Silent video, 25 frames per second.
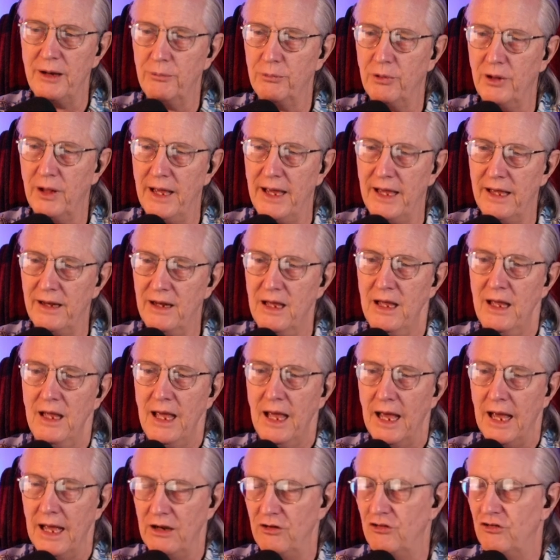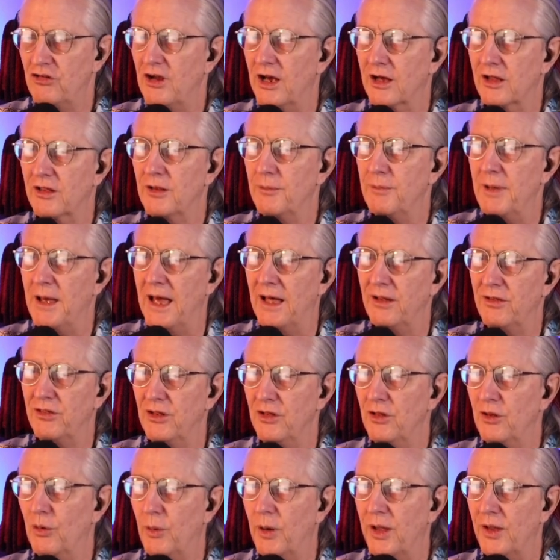plan and check the math
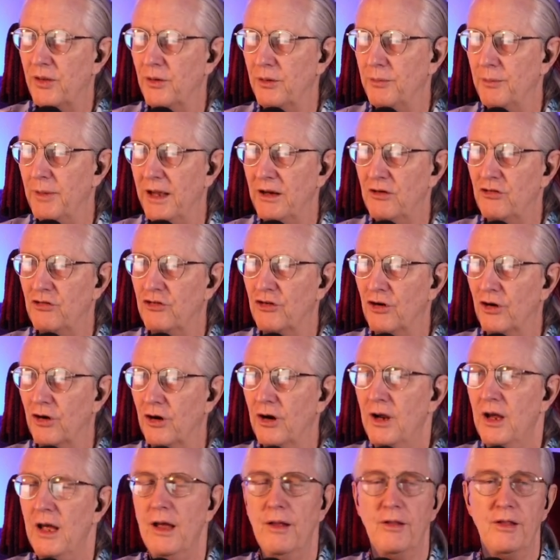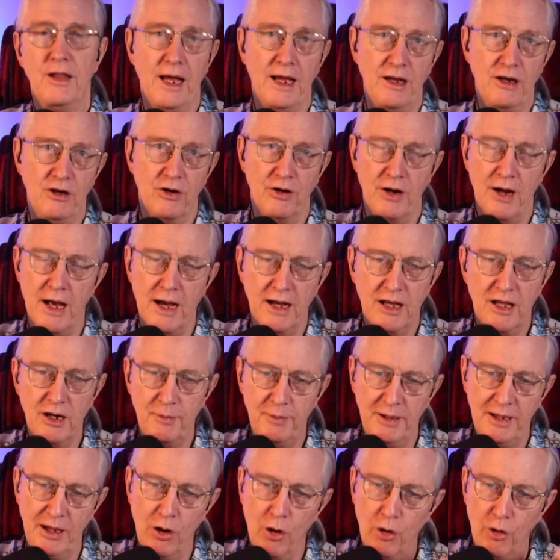and the weather and make sure that you're not going to
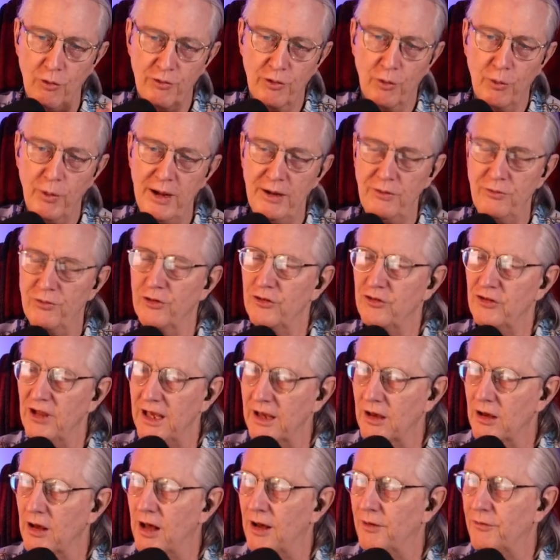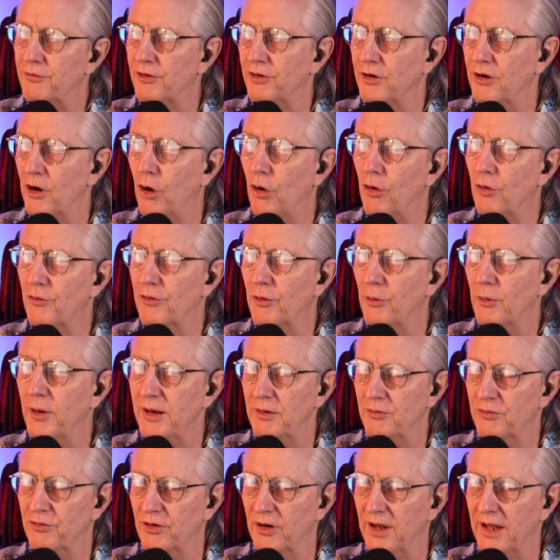be overweight for takeoff or
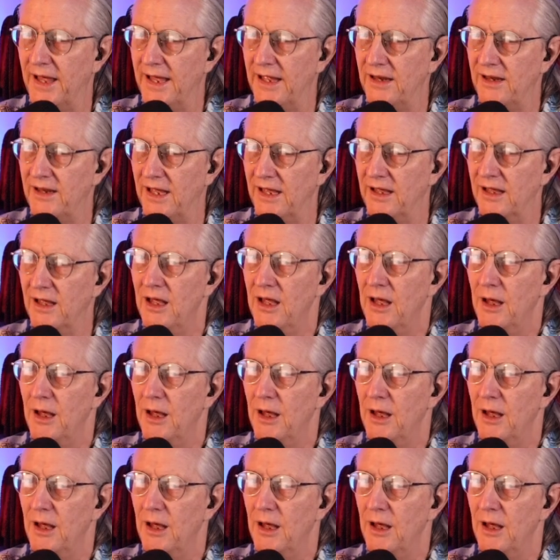overweight for landing.